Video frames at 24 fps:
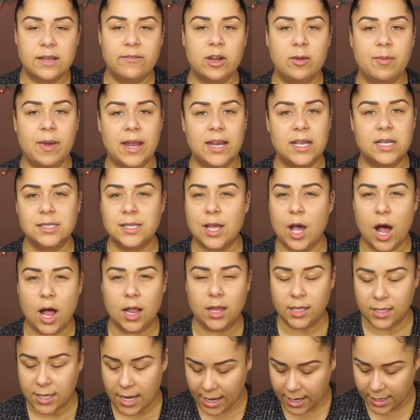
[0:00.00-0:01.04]
everybody's
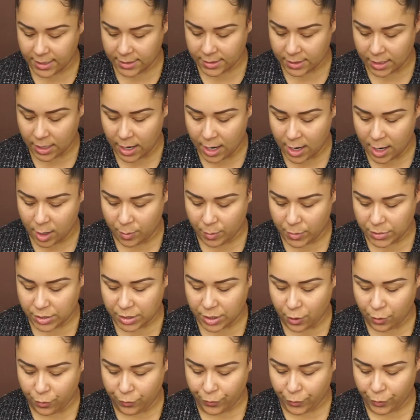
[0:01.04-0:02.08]
holidays?
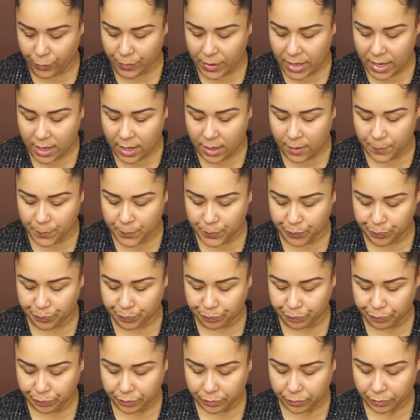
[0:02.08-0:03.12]
So for me,
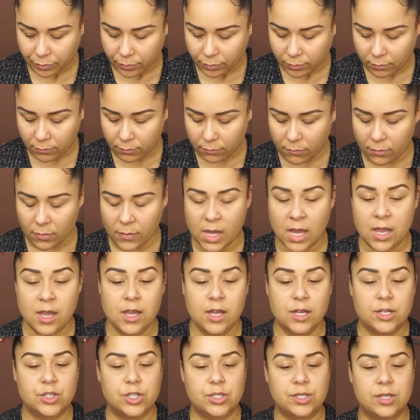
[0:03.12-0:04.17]

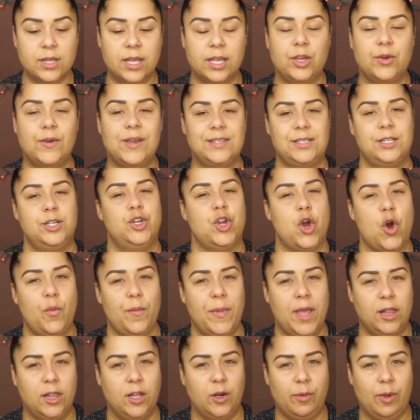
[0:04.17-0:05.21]
just so that you get to know
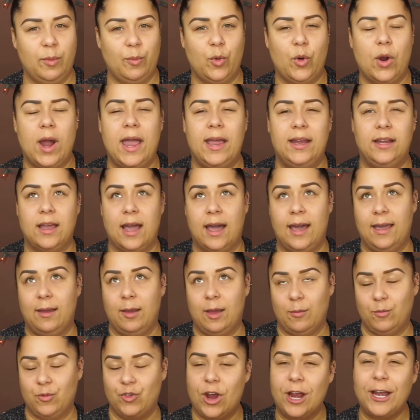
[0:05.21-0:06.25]
me a little bit more,
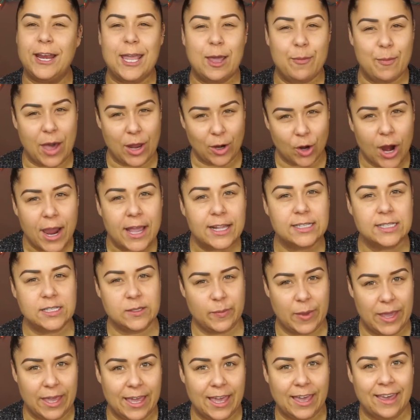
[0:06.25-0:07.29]
I'm trying to get better at
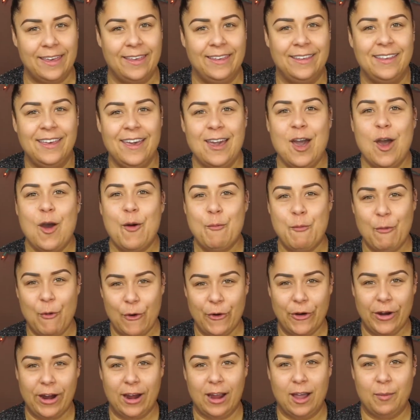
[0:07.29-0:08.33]
speaking
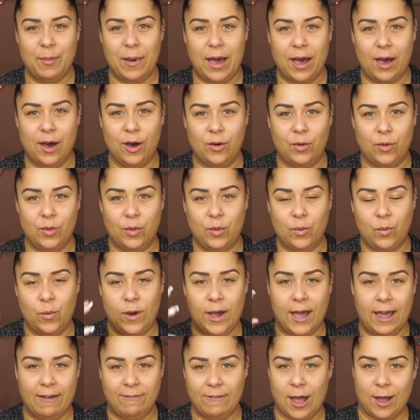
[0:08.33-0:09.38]
more about
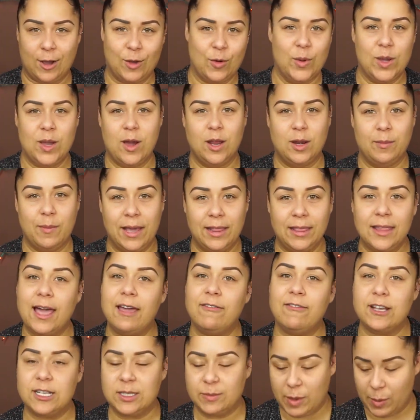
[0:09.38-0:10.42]
what I've got going on in my
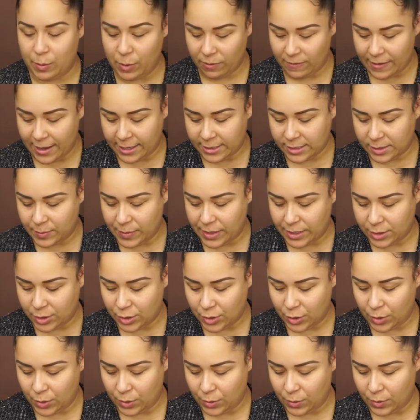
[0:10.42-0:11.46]
life because people have asked me
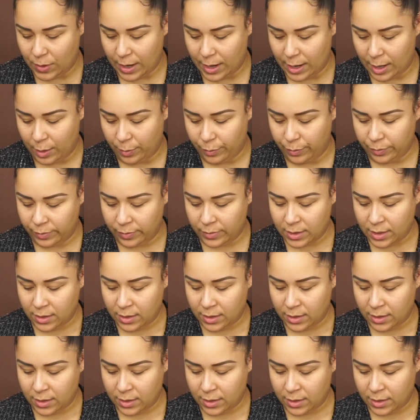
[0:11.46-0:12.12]
to, I